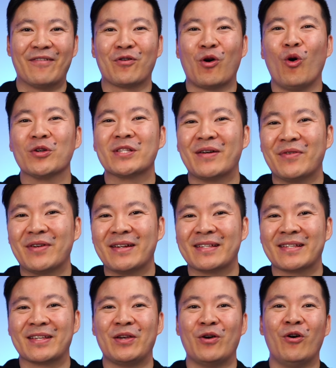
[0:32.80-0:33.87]
of course, I wanted
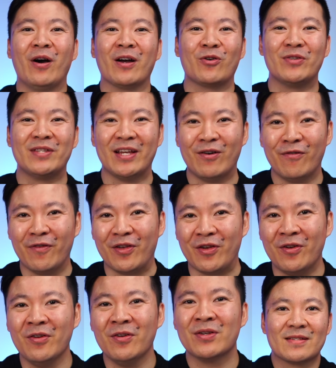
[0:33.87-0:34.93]
to secure a good deal for
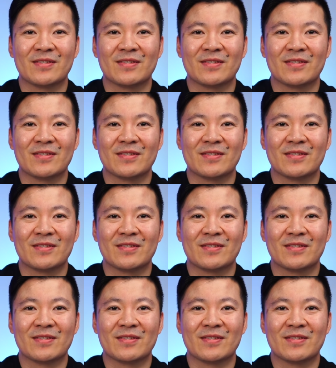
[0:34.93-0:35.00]
you,